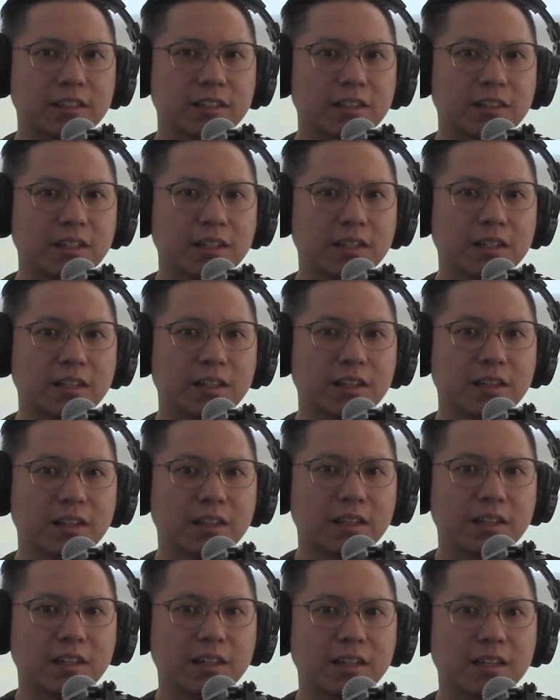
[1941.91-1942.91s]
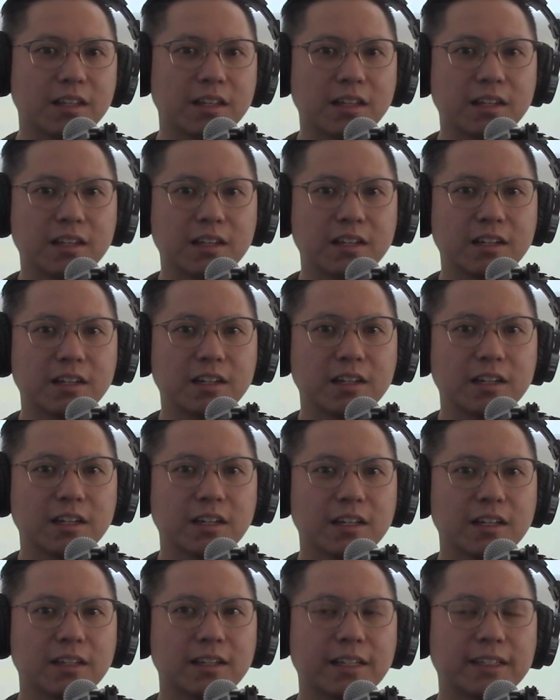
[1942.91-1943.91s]
they,
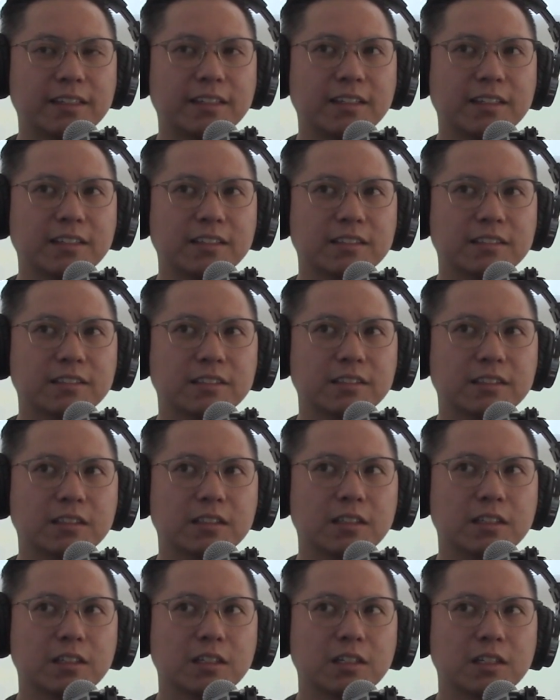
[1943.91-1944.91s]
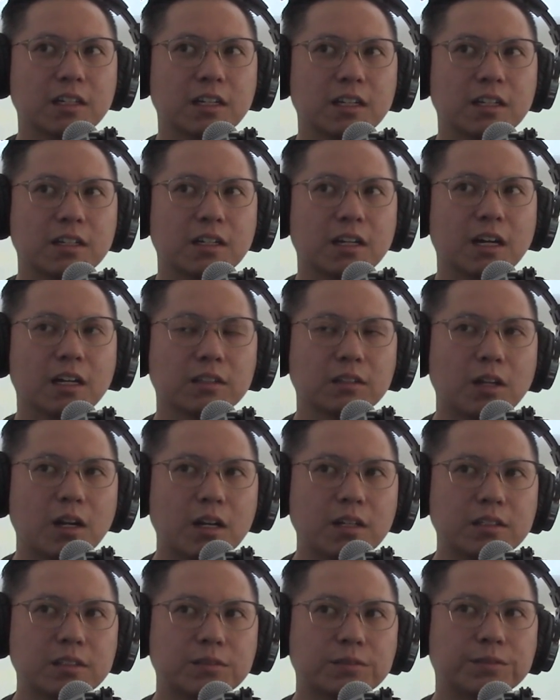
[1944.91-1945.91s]
like a lot
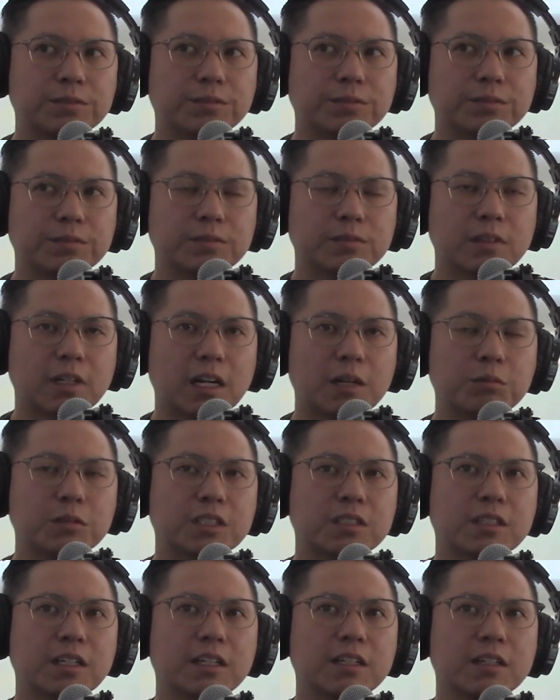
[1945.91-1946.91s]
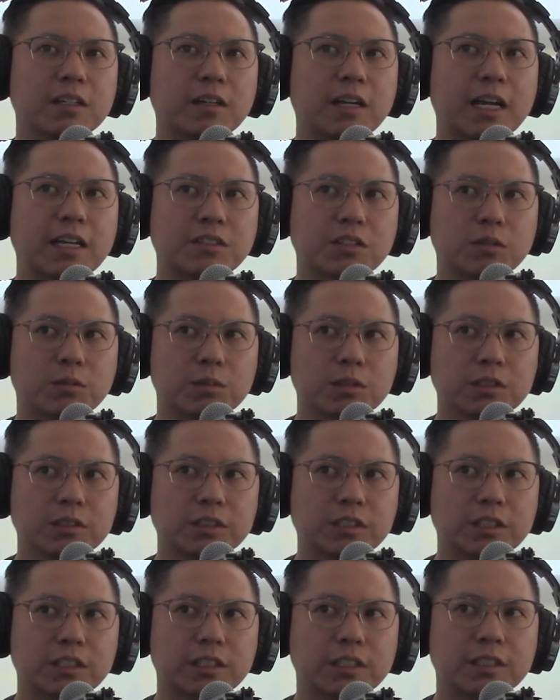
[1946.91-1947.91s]
of, I would say as a
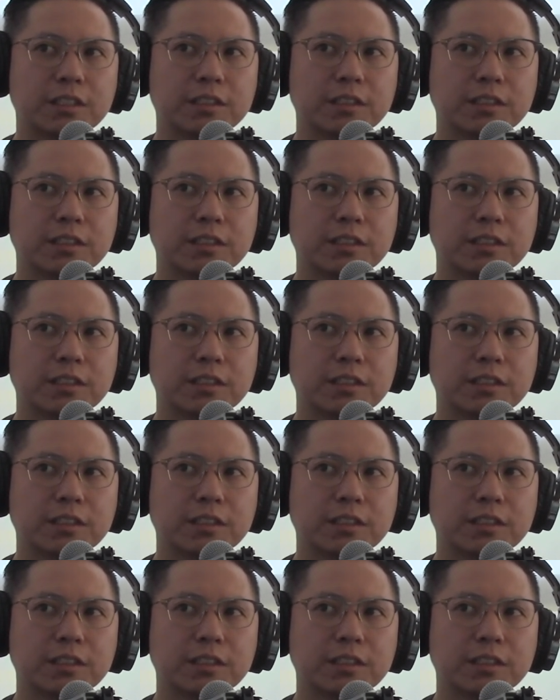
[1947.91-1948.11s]
realtor,